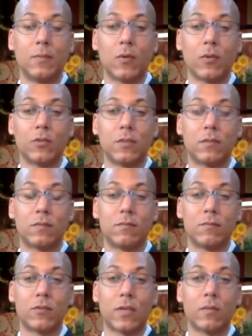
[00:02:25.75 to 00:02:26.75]
or just
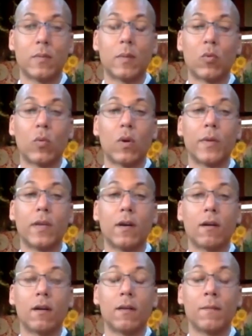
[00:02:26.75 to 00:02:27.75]
trying to remember where we
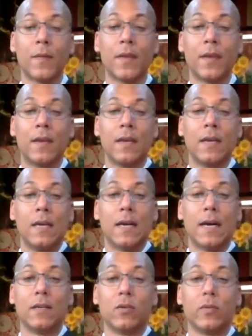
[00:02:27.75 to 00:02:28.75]
are.
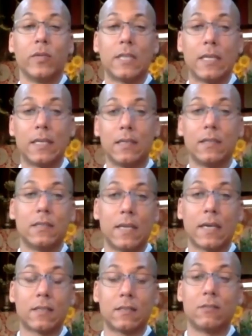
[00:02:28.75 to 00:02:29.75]
I know we're taking the
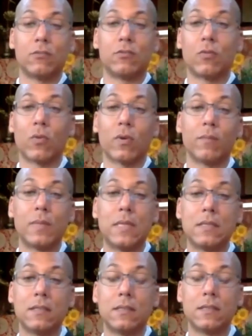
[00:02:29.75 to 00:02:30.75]
text in short
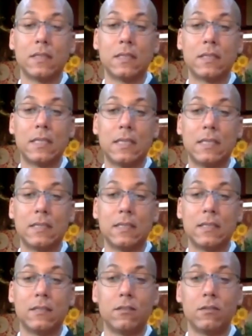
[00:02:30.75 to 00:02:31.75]
pieces, and it's
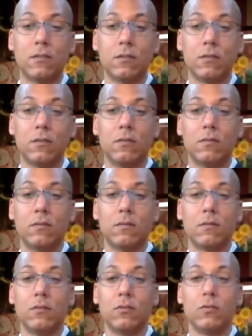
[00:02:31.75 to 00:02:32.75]
easy to
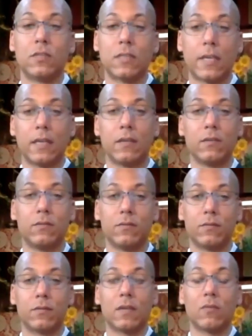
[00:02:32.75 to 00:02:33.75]
lose sight of
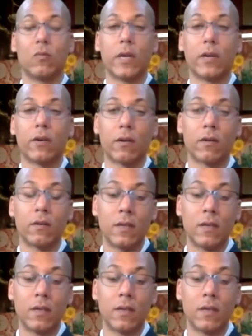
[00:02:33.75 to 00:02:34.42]
kind of where